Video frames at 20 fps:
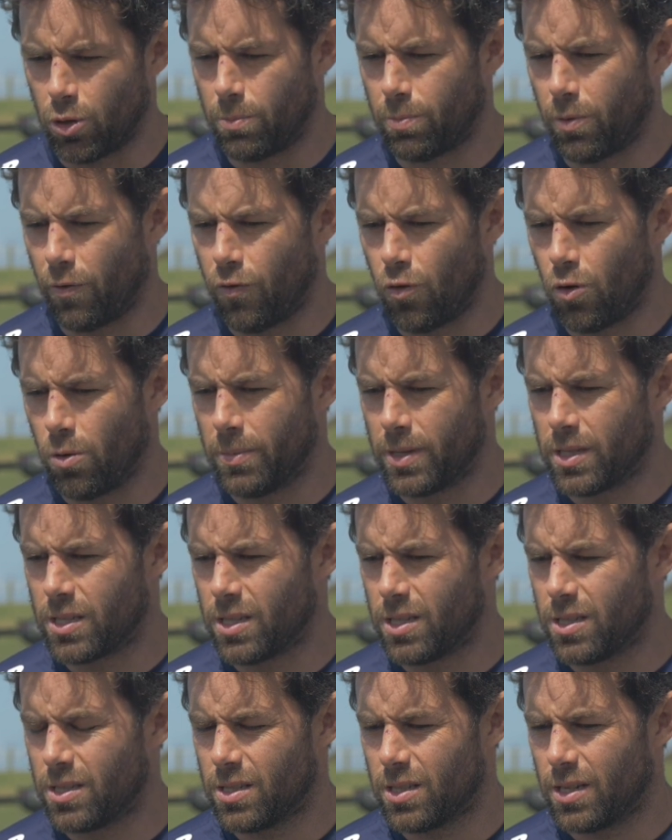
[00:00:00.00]
good
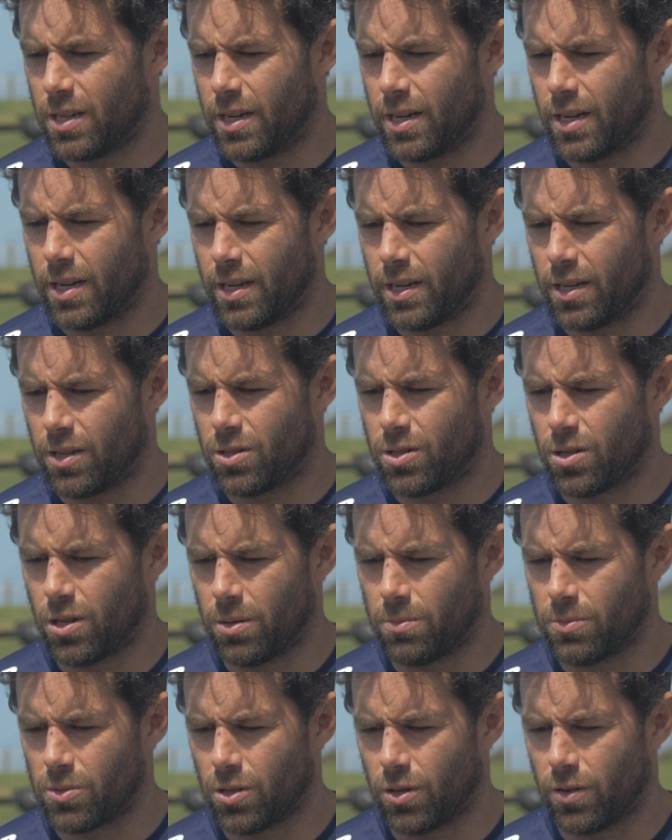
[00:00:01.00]
performances in
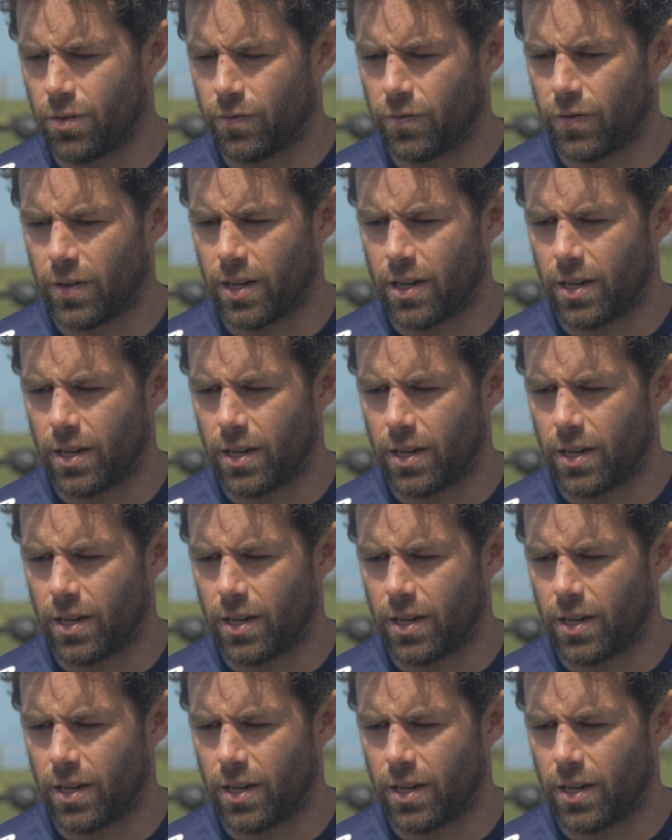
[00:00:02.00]
terms of